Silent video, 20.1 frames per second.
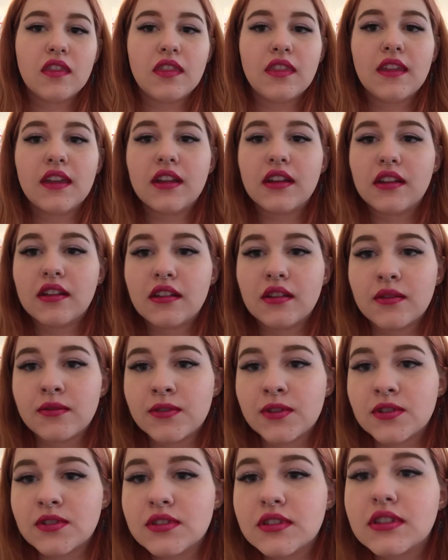And then if
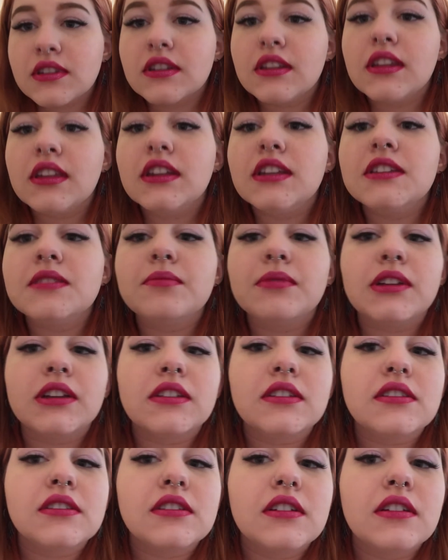there's still any
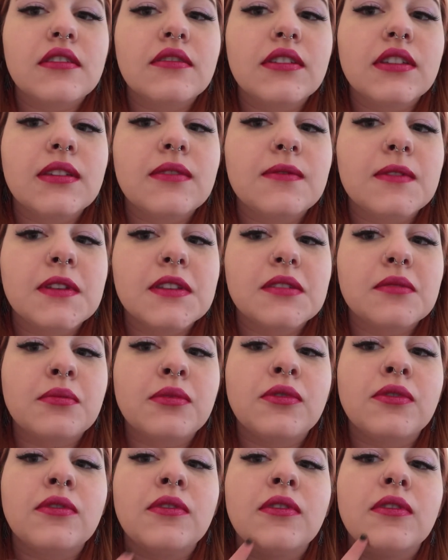spots that are really
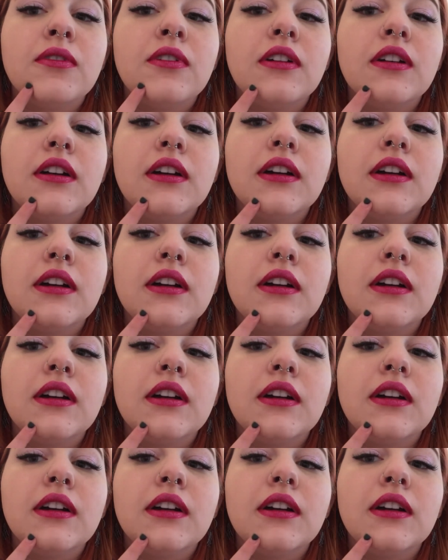visible,